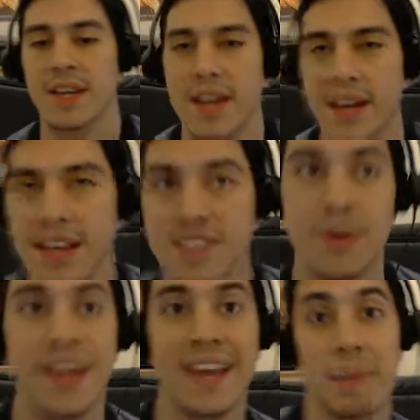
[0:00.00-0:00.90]
Uh, I guess
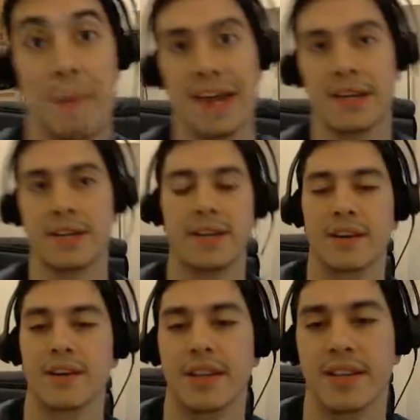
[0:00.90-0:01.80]
when I get back,
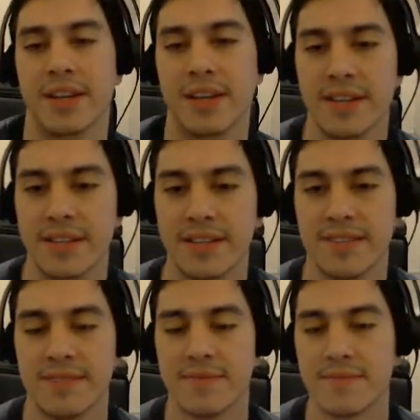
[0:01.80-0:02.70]
I'll, uh,
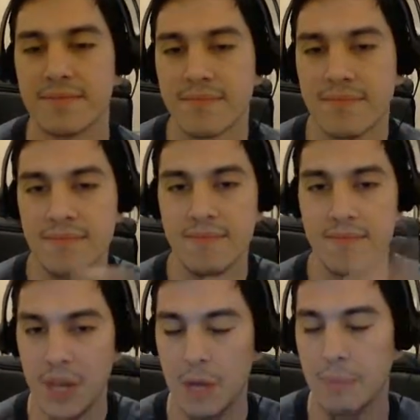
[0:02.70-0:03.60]

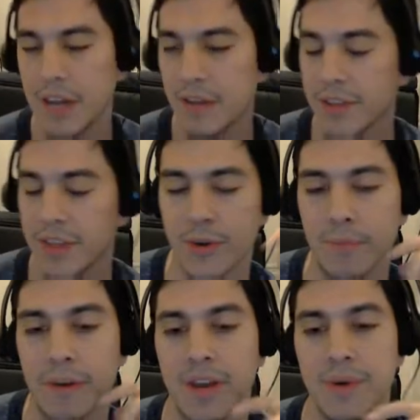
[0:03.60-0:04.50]
I'll beat everything
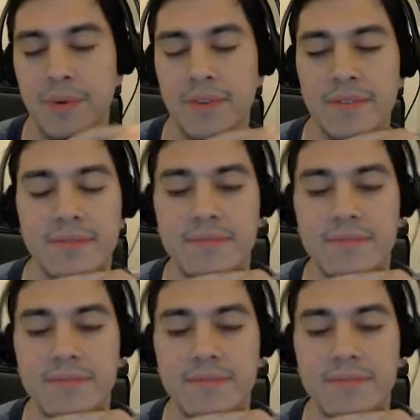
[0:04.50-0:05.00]
on my own.